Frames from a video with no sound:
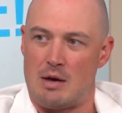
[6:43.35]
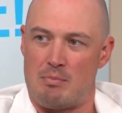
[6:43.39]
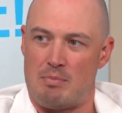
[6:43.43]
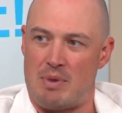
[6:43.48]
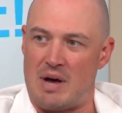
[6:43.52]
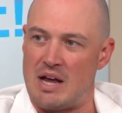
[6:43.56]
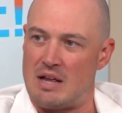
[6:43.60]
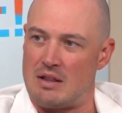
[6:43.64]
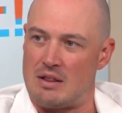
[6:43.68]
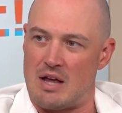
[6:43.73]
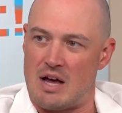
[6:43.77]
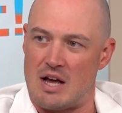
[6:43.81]

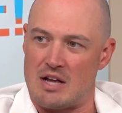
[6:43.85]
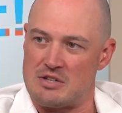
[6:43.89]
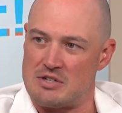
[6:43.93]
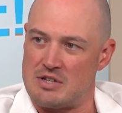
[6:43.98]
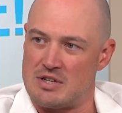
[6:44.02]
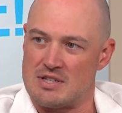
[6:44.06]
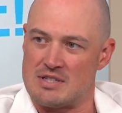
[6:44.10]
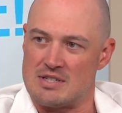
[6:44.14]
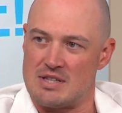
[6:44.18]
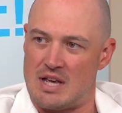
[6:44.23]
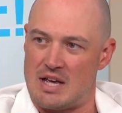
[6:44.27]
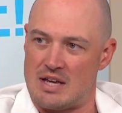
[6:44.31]

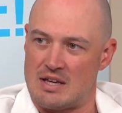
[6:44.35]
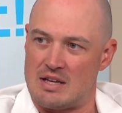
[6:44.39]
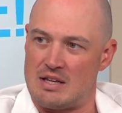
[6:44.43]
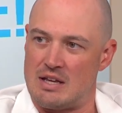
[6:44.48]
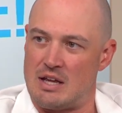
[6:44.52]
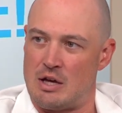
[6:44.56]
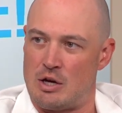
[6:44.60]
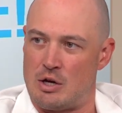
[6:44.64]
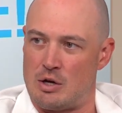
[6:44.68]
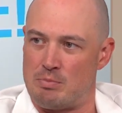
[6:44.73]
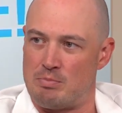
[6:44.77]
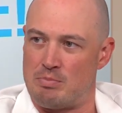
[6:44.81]
biologics that can
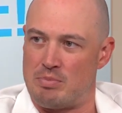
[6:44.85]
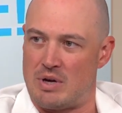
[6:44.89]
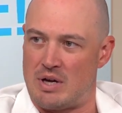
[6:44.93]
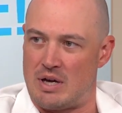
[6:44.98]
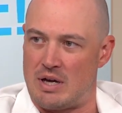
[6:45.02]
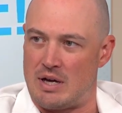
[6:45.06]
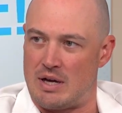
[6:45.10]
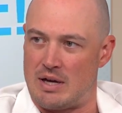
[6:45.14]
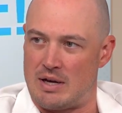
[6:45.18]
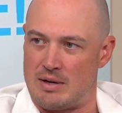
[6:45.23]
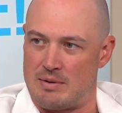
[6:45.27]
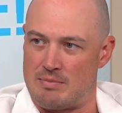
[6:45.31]
help
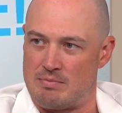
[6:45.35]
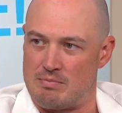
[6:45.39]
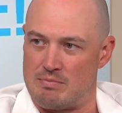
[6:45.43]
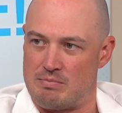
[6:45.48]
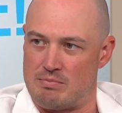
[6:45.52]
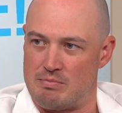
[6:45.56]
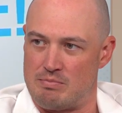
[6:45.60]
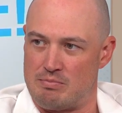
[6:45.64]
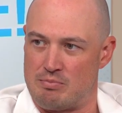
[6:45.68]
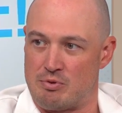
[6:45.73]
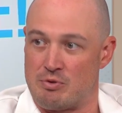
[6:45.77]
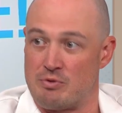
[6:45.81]

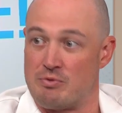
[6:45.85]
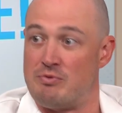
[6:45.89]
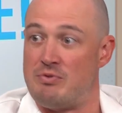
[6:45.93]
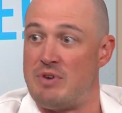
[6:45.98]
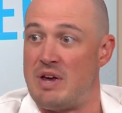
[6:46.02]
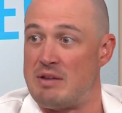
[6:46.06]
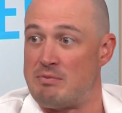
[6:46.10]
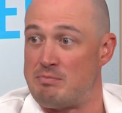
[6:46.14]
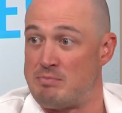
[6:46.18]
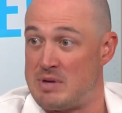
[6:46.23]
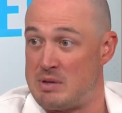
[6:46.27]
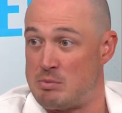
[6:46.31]
um,
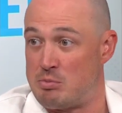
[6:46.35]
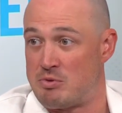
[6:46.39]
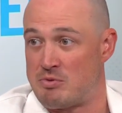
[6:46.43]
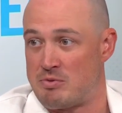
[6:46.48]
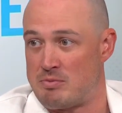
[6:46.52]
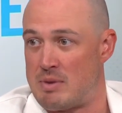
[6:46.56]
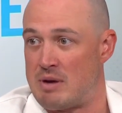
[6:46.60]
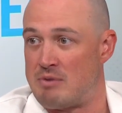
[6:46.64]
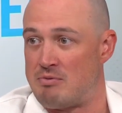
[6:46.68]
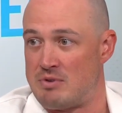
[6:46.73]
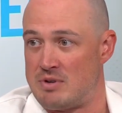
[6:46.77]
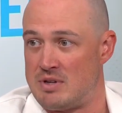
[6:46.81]
prevent people
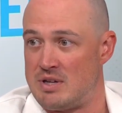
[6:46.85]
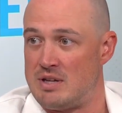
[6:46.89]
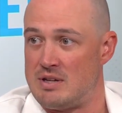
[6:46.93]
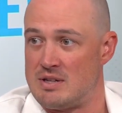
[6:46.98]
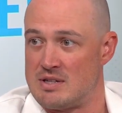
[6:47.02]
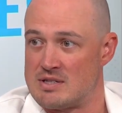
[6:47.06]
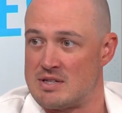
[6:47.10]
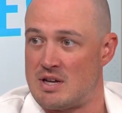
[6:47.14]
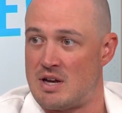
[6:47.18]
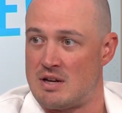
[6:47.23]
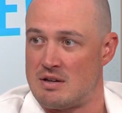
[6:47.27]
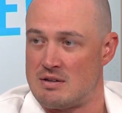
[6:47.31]
from ever needing
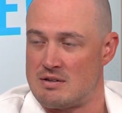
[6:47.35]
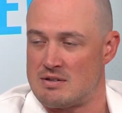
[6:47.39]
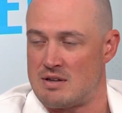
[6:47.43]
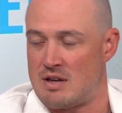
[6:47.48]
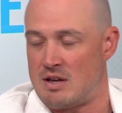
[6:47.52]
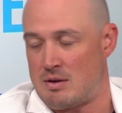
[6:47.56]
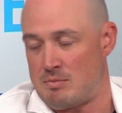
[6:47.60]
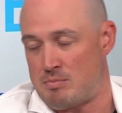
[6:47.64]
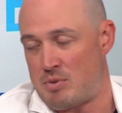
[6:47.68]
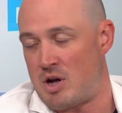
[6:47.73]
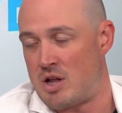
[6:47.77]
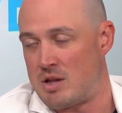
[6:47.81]
sinus,
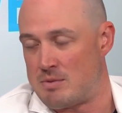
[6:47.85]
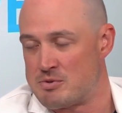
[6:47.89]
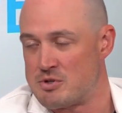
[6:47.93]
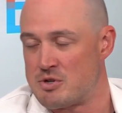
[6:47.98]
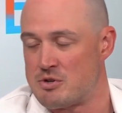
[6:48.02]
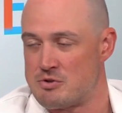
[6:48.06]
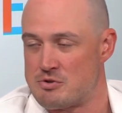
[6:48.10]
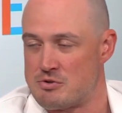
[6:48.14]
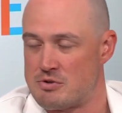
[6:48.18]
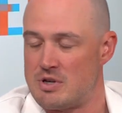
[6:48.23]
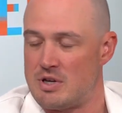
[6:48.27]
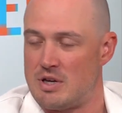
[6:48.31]
uh, polyp
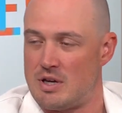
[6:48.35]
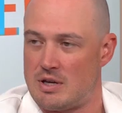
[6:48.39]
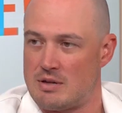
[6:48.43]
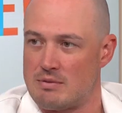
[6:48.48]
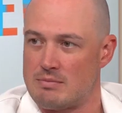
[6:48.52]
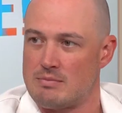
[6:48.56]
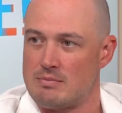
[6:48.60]
surgery again.